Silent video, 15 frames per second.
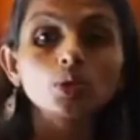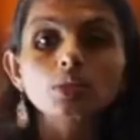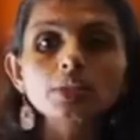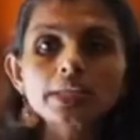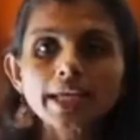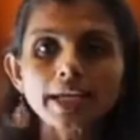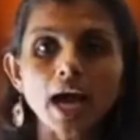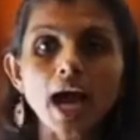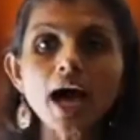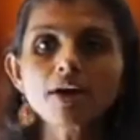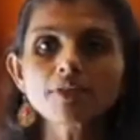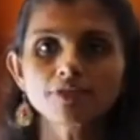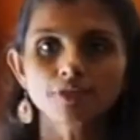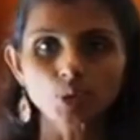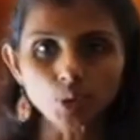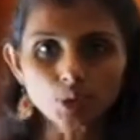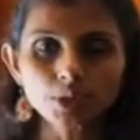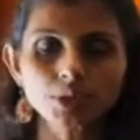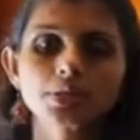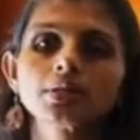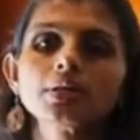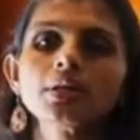like half
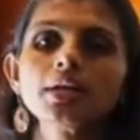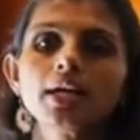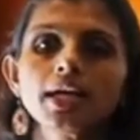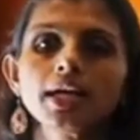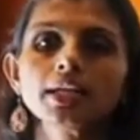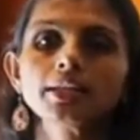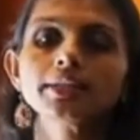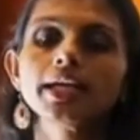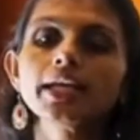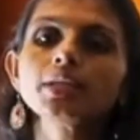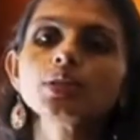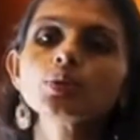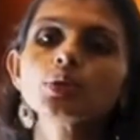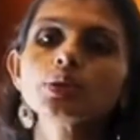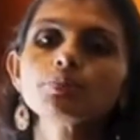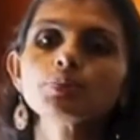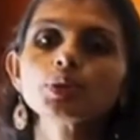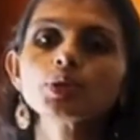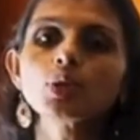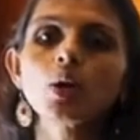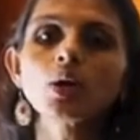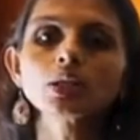cooked, then you will
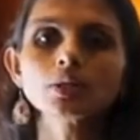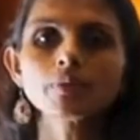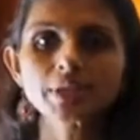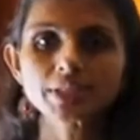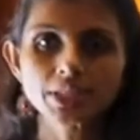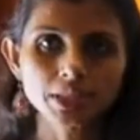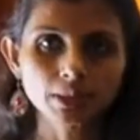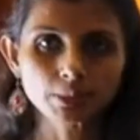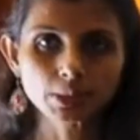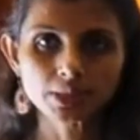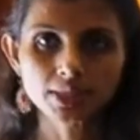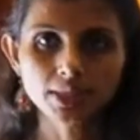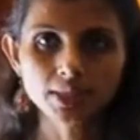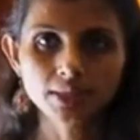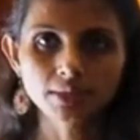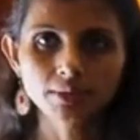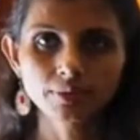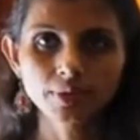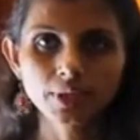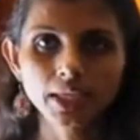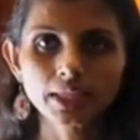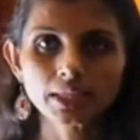put all the vegetables
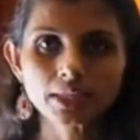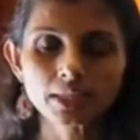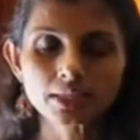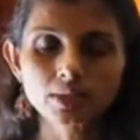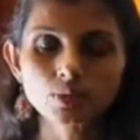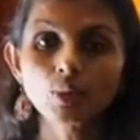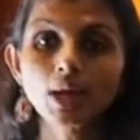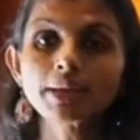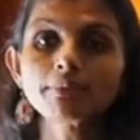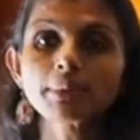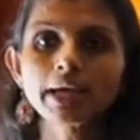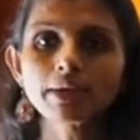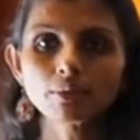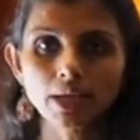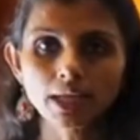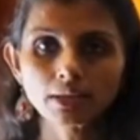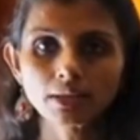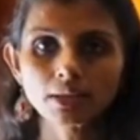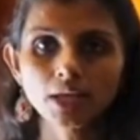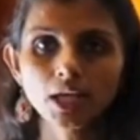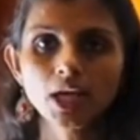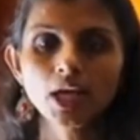in this one by one.
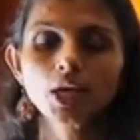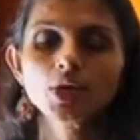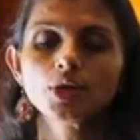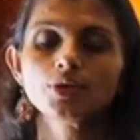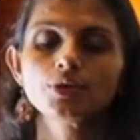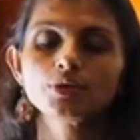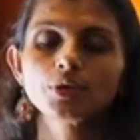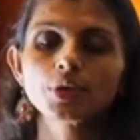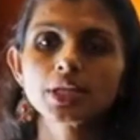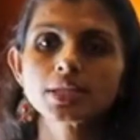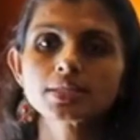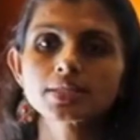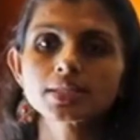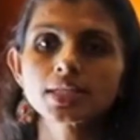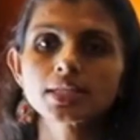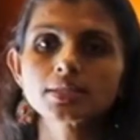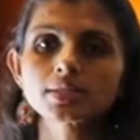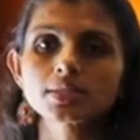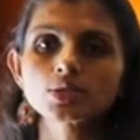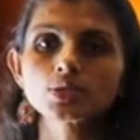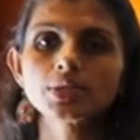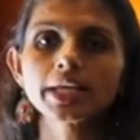For
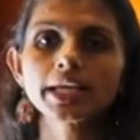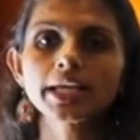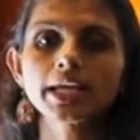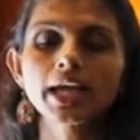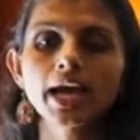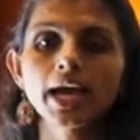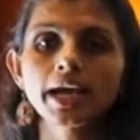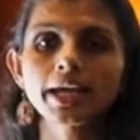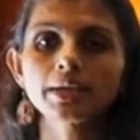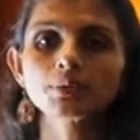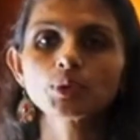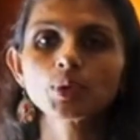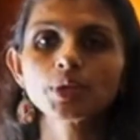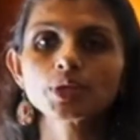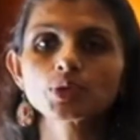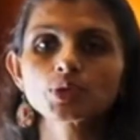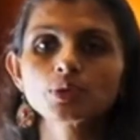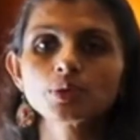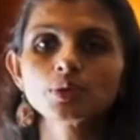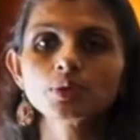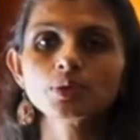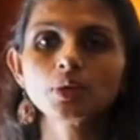instance, today I am going
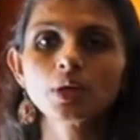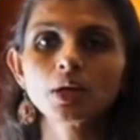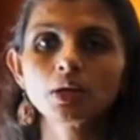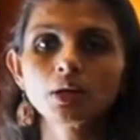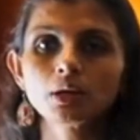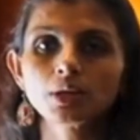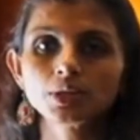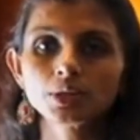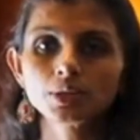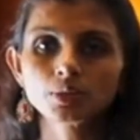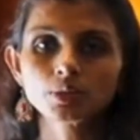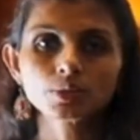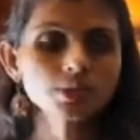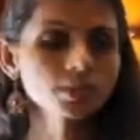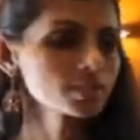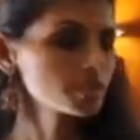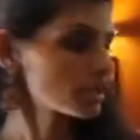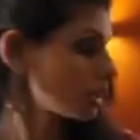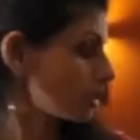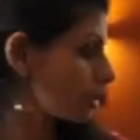to use